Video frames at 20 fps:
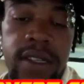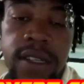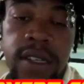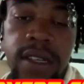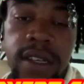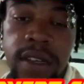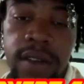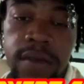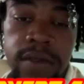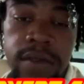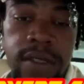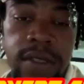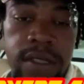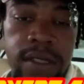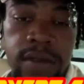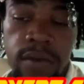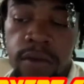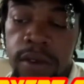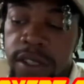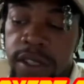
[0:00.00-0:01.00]
It was
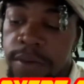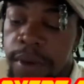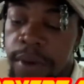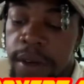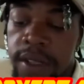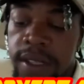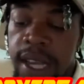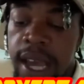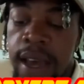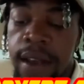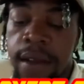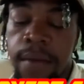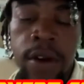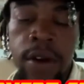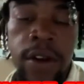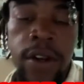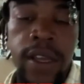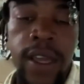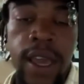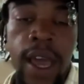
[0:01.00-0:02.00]
once upon a time the
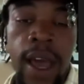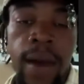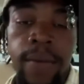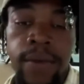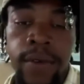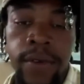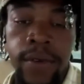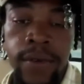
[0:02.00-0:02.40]
murder capital.